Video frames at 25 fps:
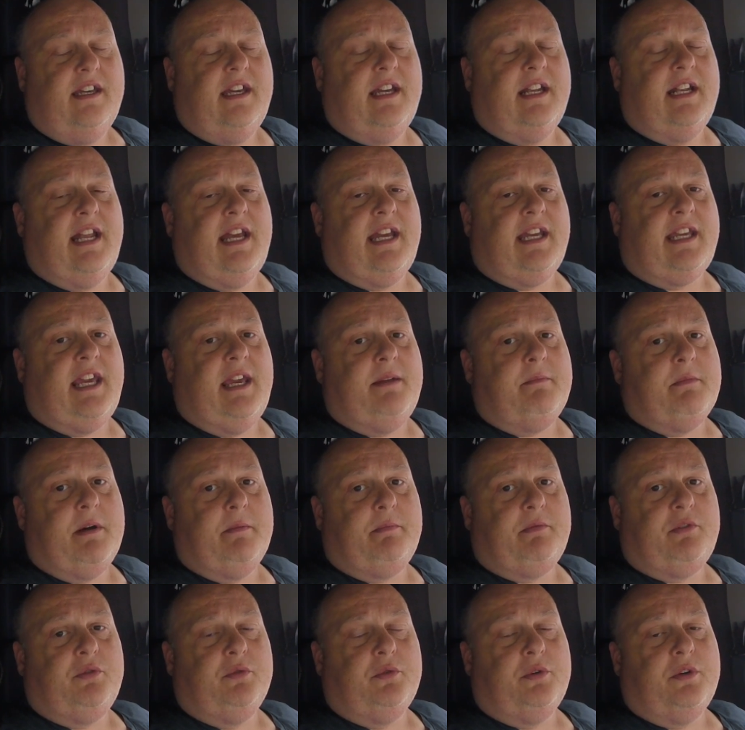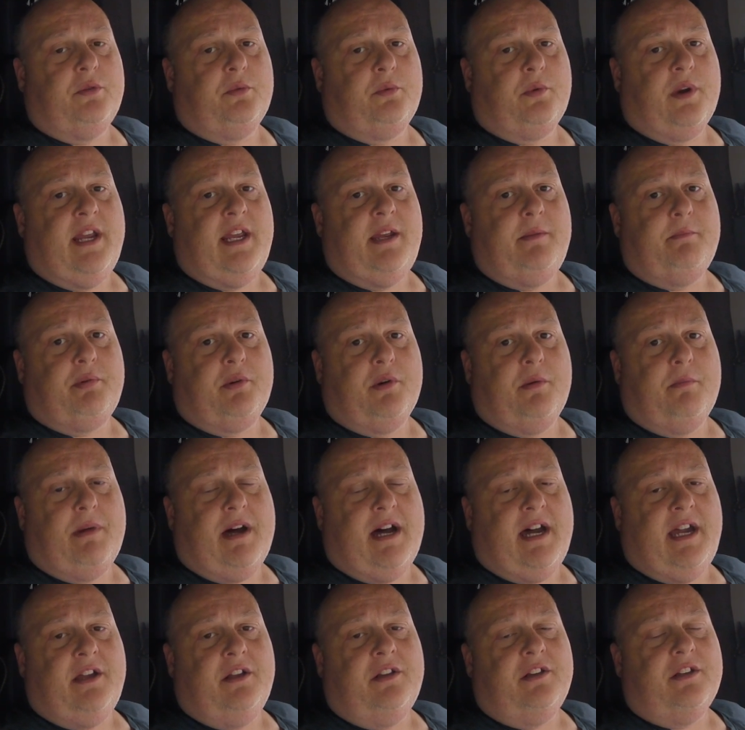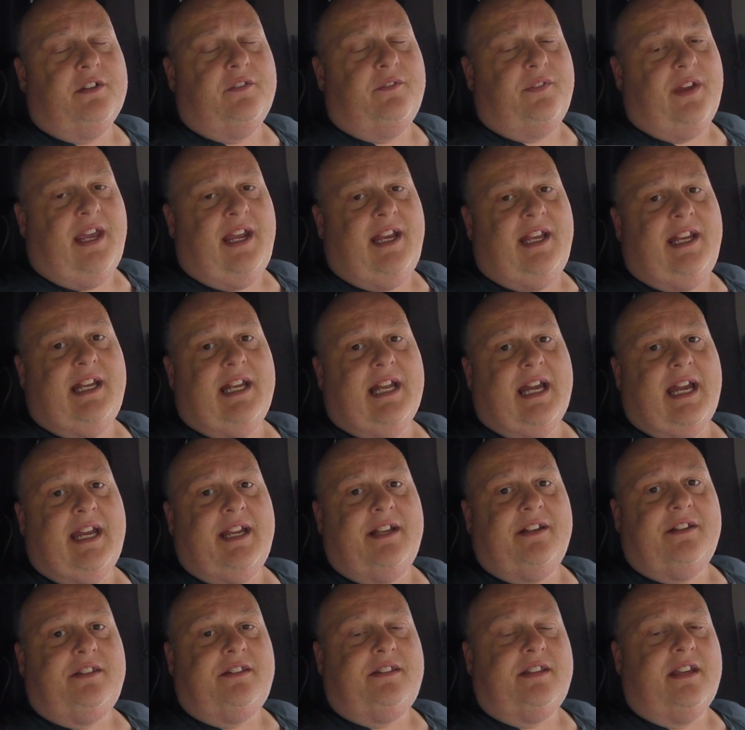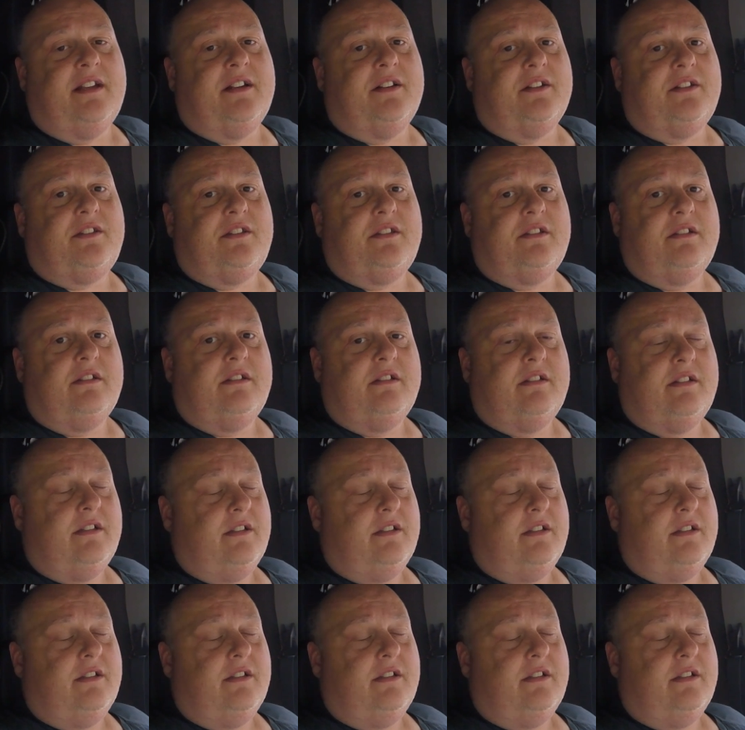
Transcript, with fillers: and that came up to a rate per mile of 89 cents,